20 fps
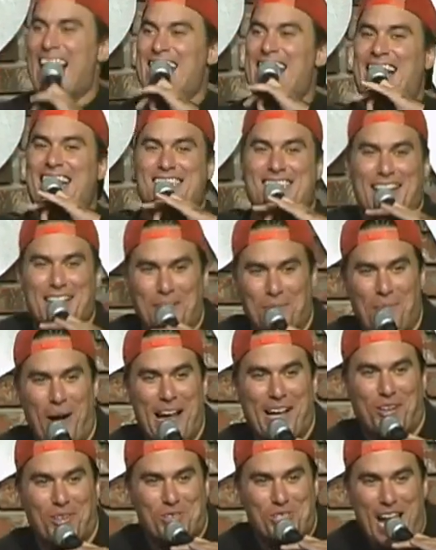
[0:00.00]
And then it's like the
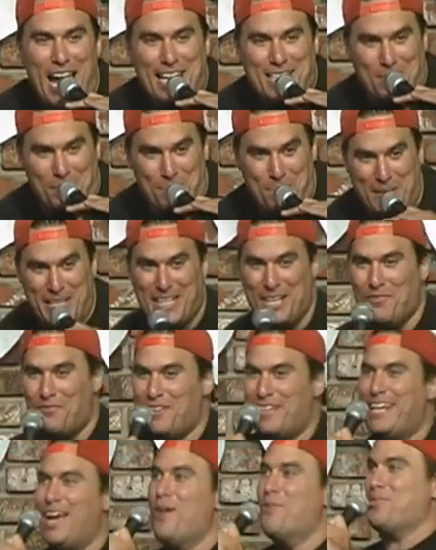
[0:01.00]
Michael Jackson Beat It
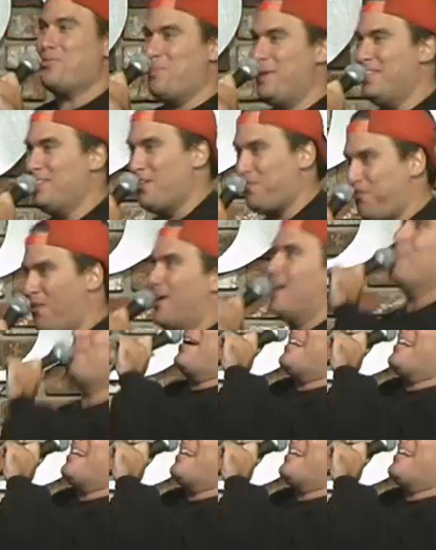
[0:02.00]
video with me in the front.